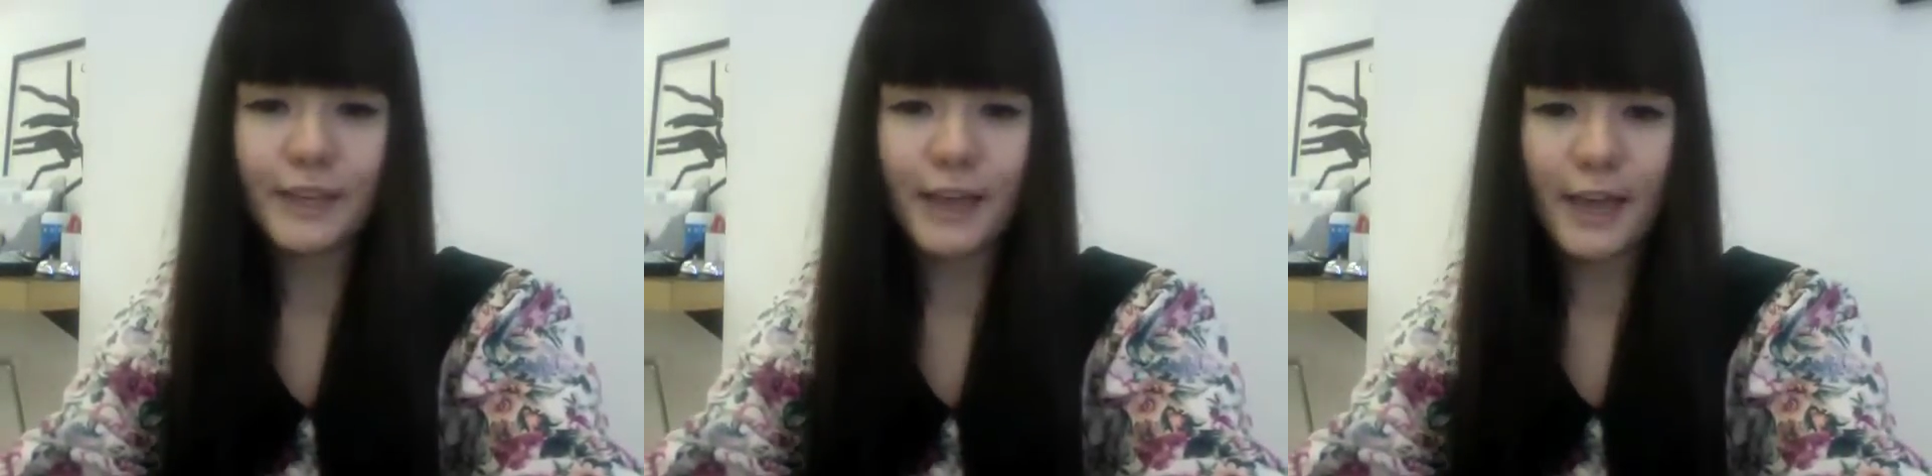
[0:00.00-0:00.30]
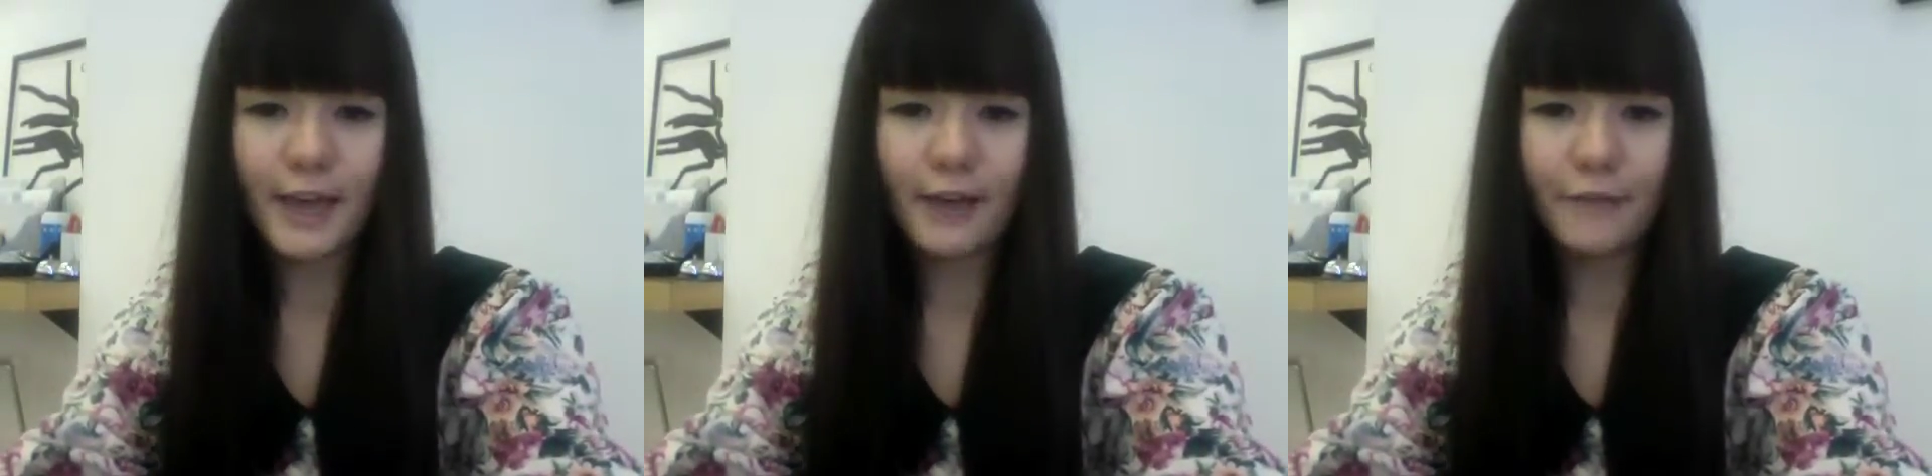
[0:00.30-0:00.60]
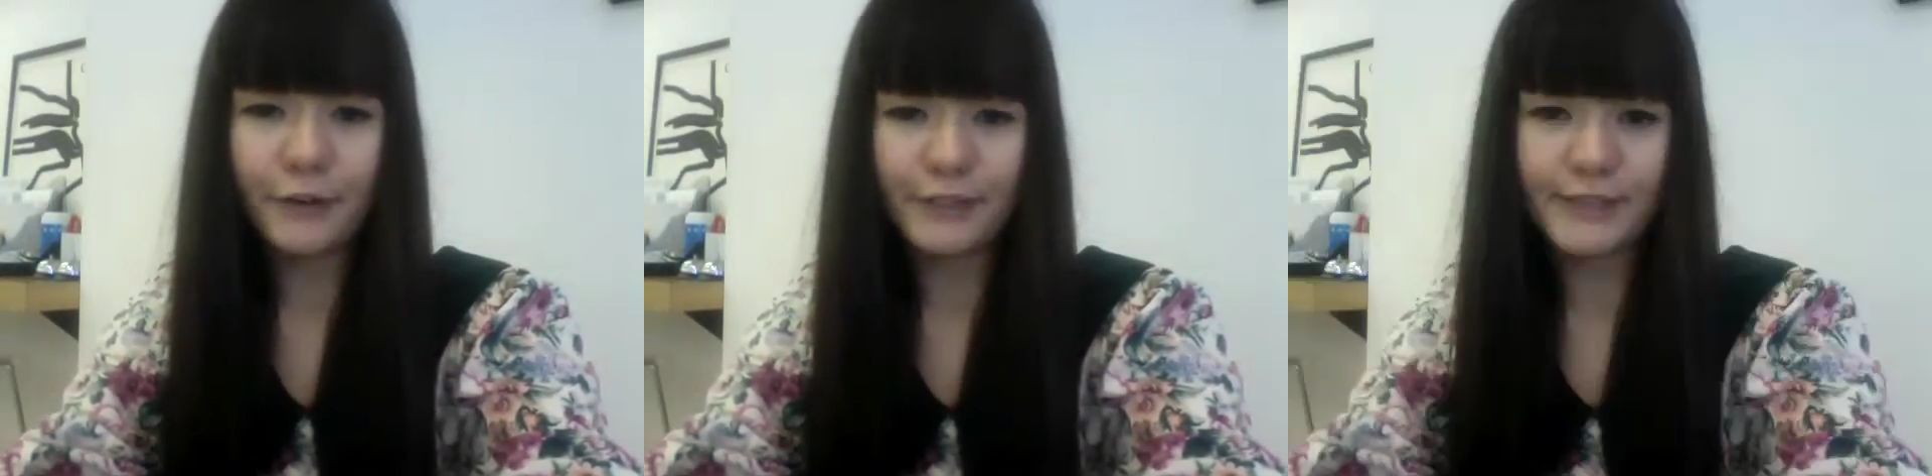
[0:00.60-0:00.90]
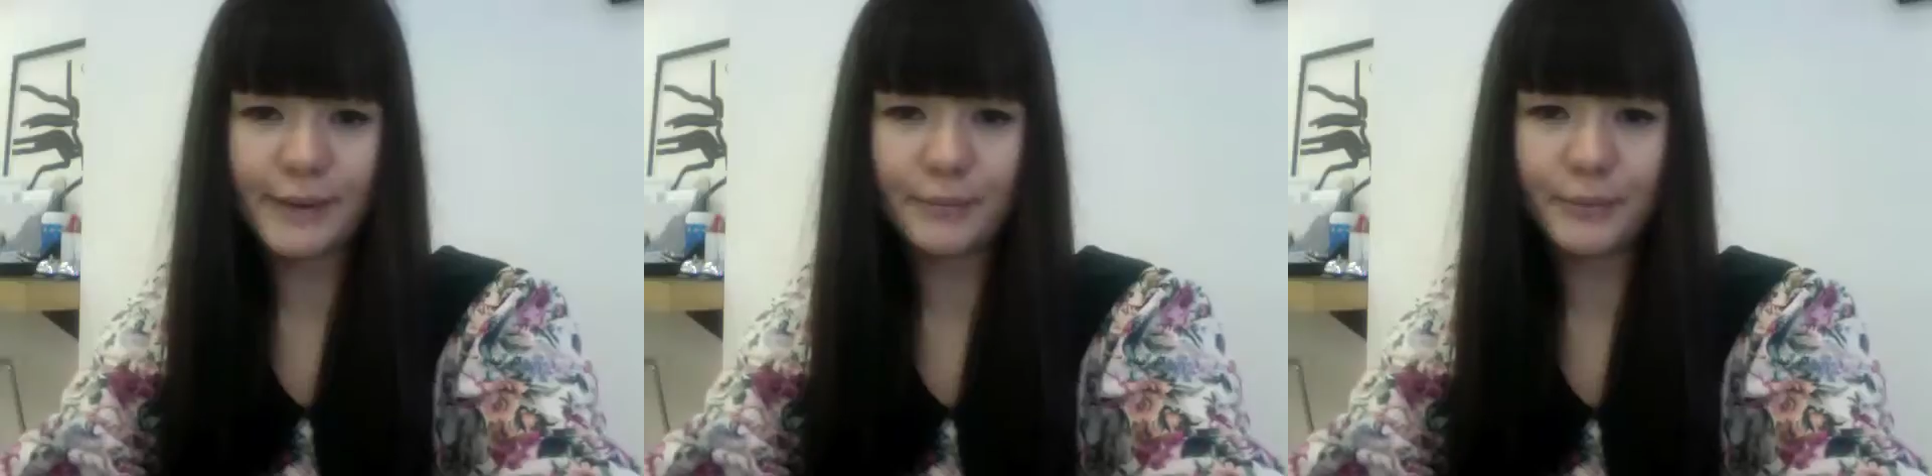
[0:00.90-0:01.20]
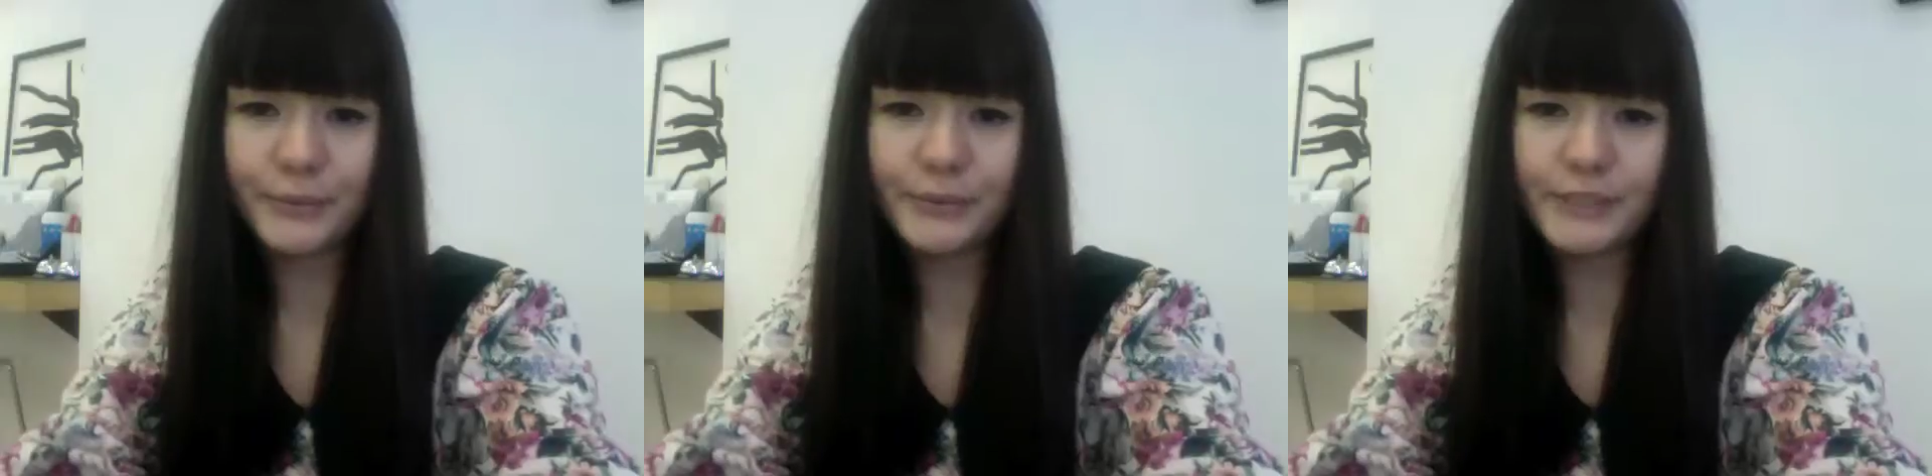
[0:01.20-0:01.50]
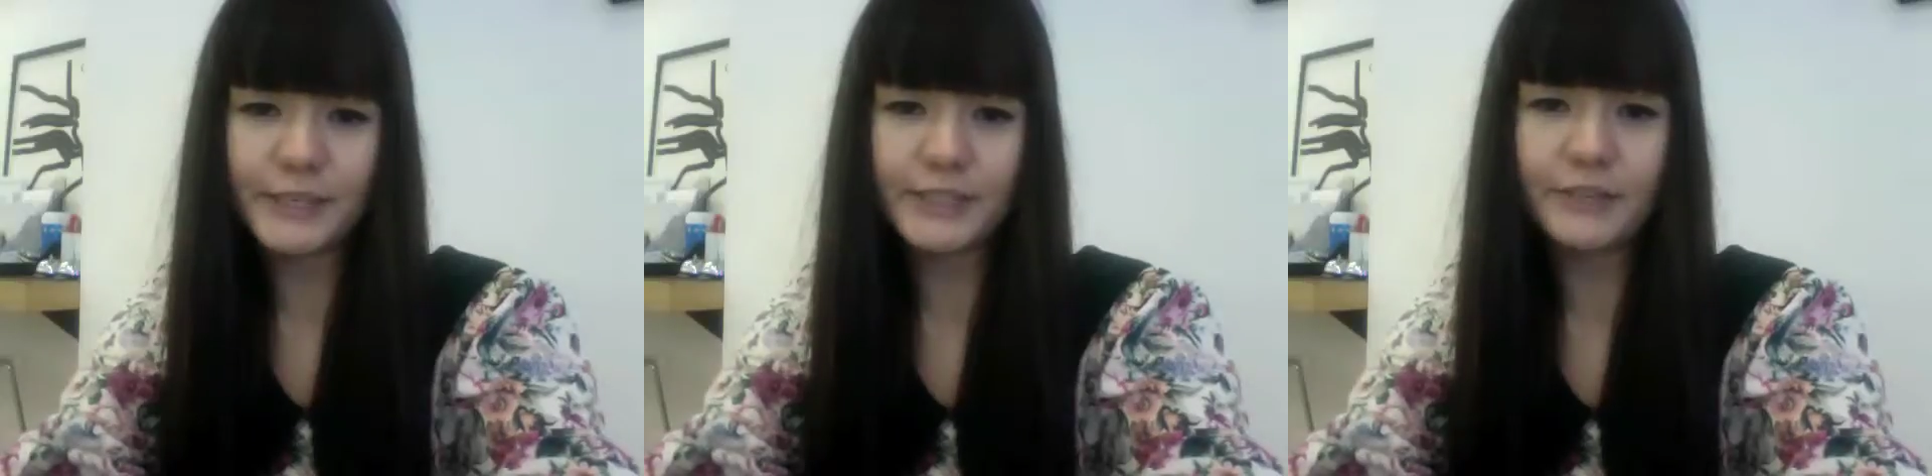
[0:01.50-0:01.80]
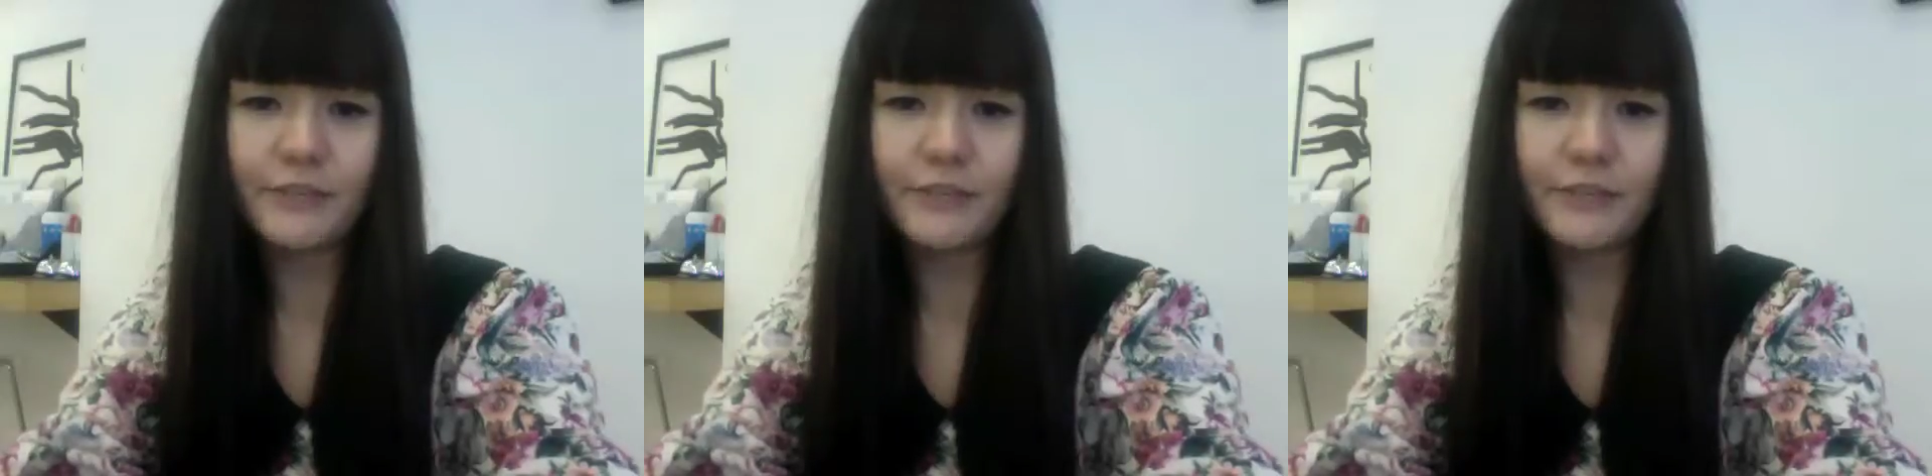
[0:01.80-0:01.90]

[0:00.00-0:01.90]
Uh, for example, she is a